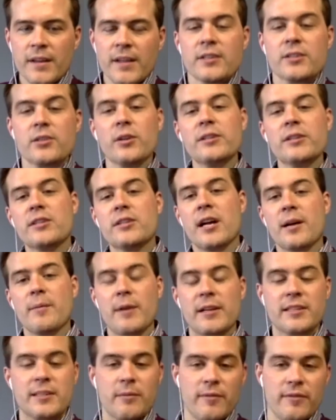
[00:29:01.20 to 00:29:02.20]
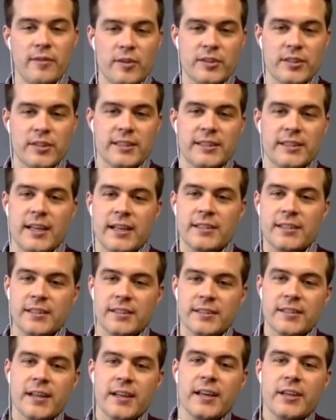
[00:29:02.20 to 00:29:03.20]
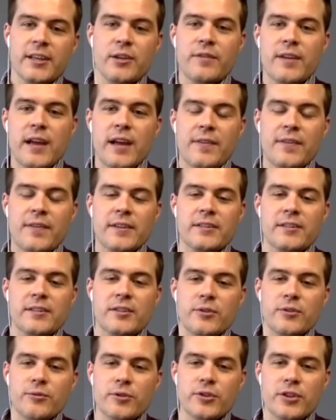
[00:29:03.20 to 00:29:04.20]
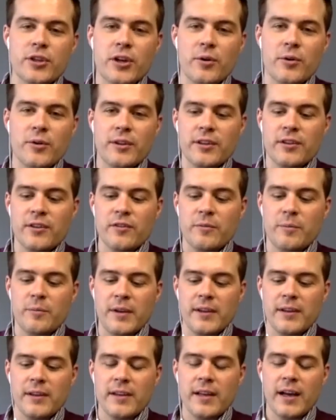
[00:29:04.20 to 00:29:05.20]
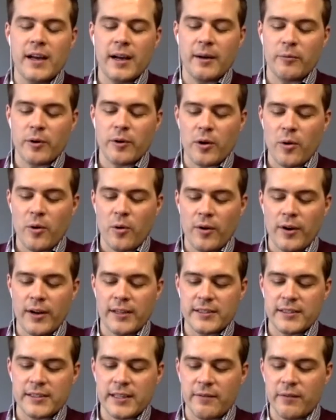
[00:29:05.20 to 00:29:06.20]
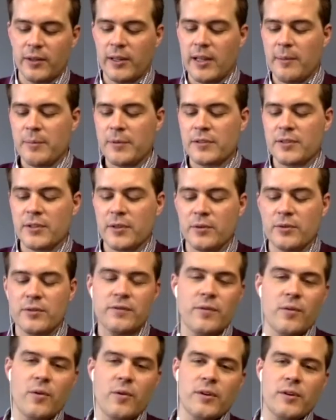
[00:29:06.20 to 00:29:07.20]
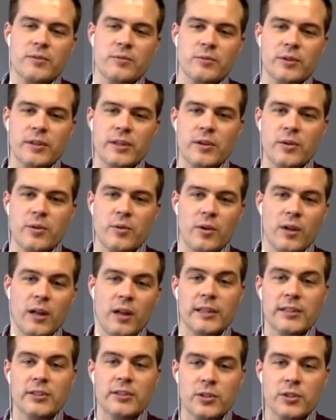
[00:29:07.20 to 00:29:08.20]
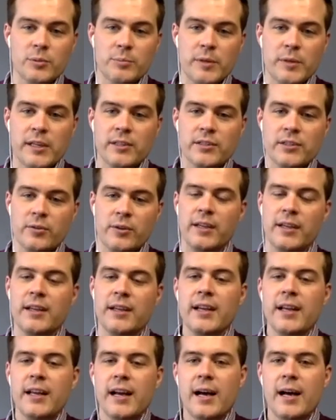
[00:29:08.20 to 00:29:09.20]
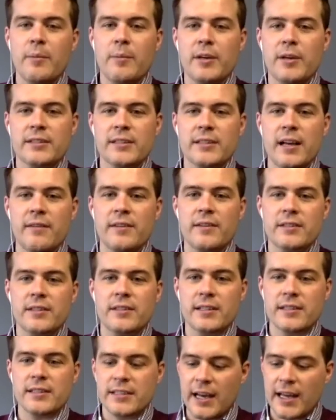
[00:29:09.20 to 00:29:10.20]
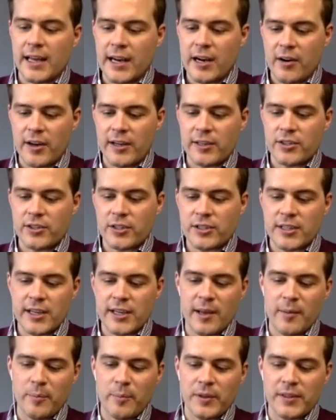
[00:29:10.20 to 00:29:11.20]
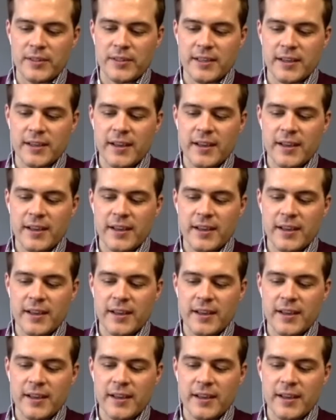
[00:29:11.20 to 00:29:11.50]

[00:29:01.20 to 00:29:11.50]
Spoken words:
So let's talk about some of your successes. You've got this new show that you've been recording several episodes for. It's really cool. I'll let you speak to it because obviously it's not airing just yet. But